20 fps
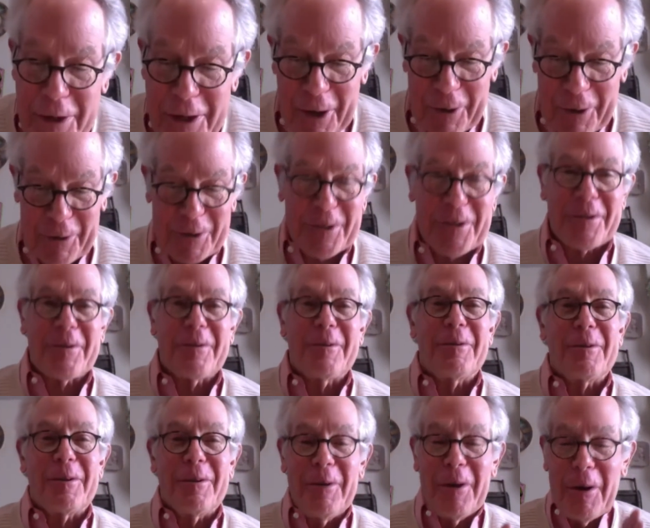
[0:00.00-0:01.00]
else,
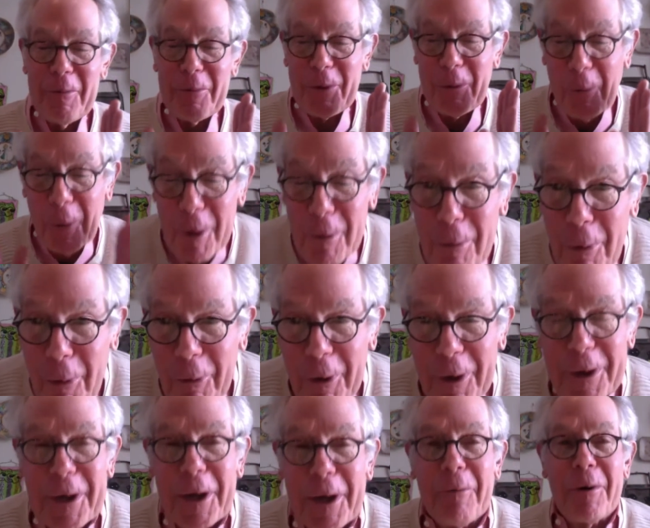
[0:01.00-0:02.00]
the one
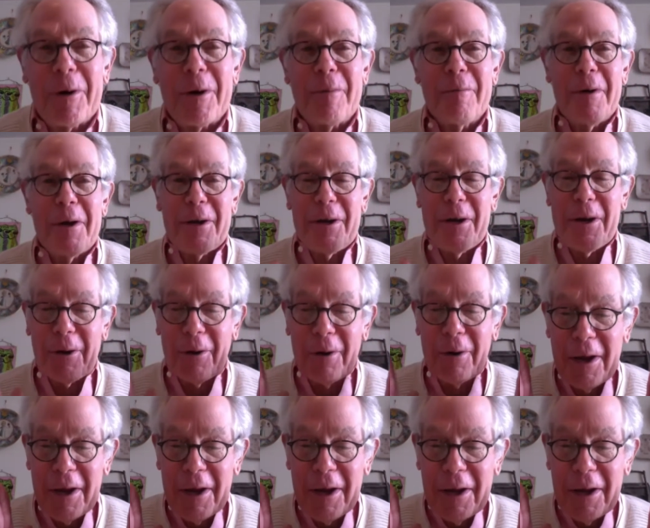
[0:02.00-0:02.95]
point I want to make here